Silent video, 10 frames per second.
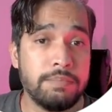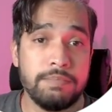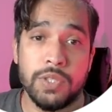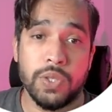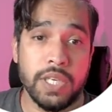
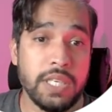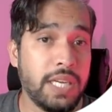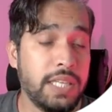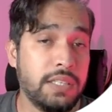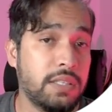You can
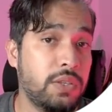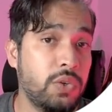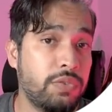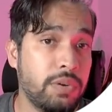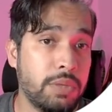either go
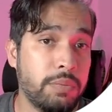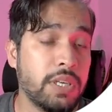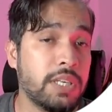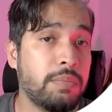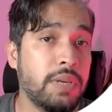from the
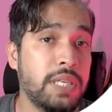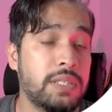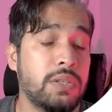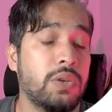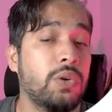
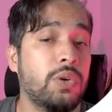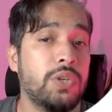marketplace, or